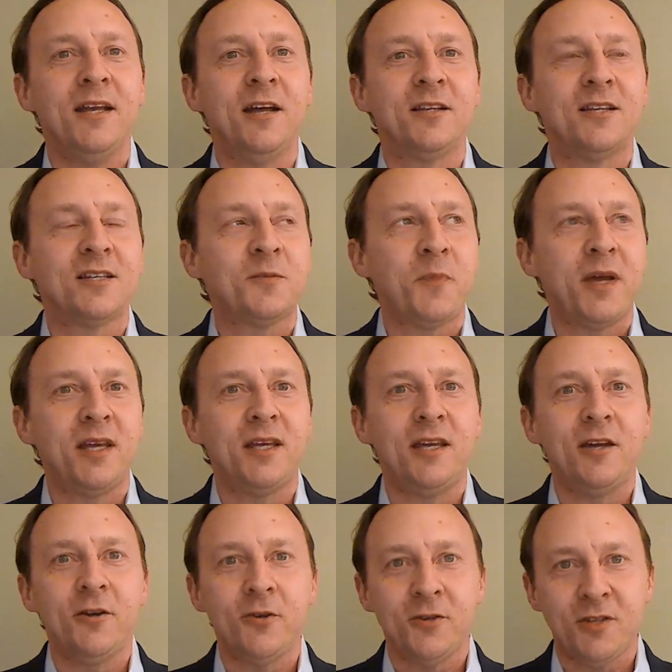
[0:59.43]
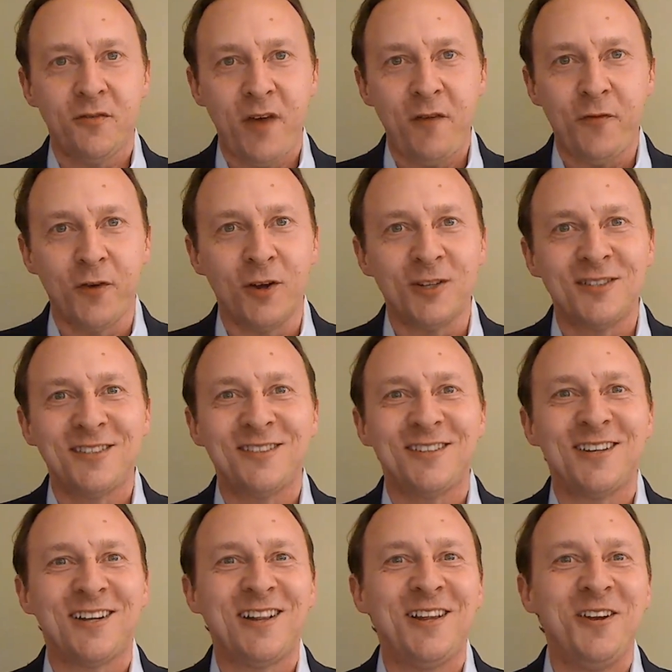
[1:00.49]
Now, despite years of efforts,
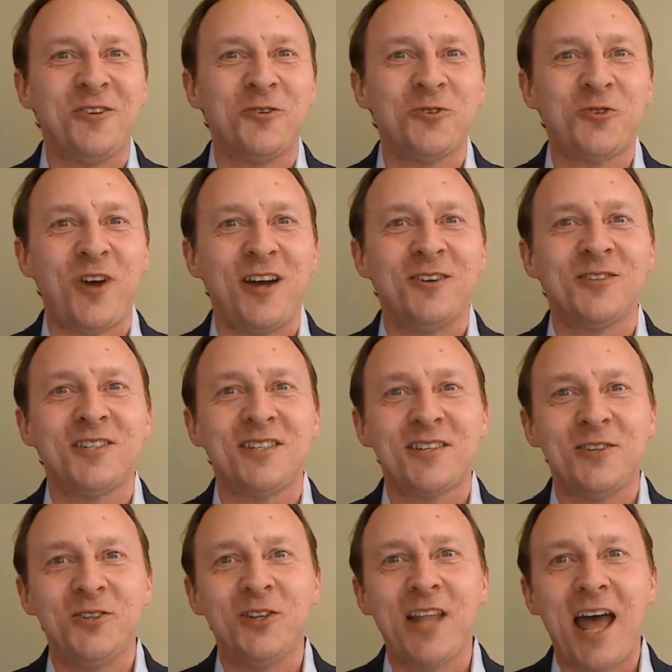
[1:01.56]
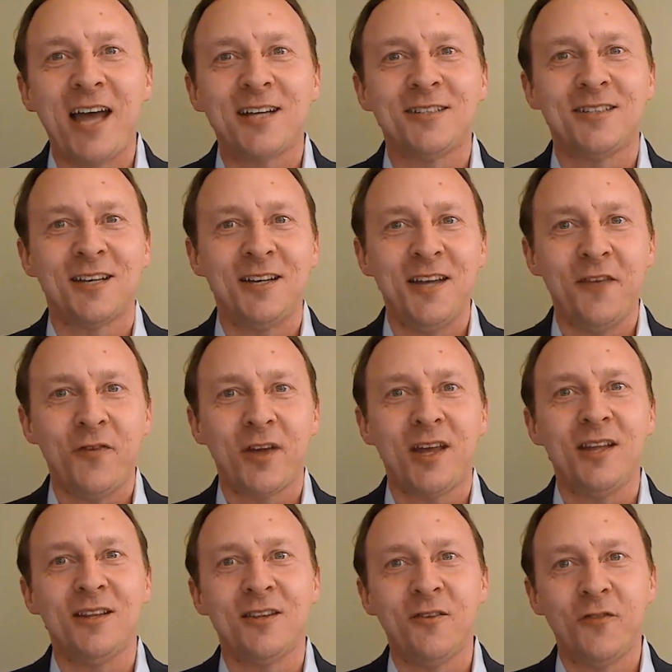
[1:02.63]
clinical trials still lack
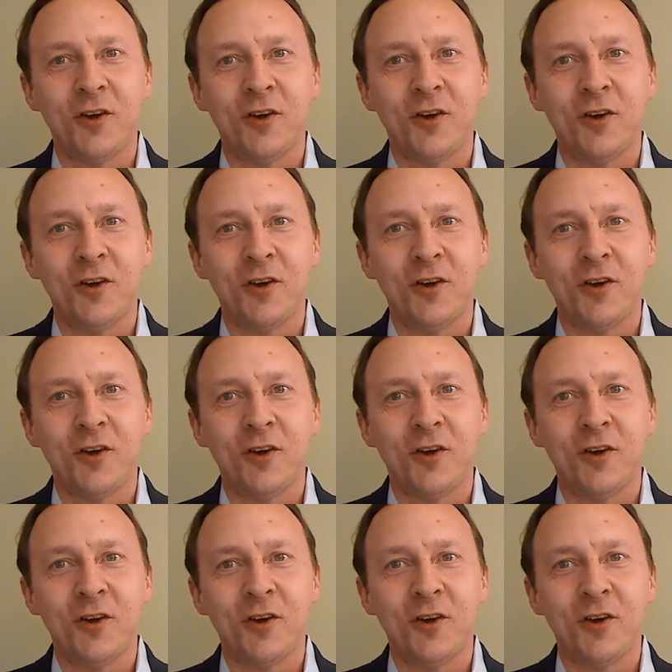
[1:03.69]
significant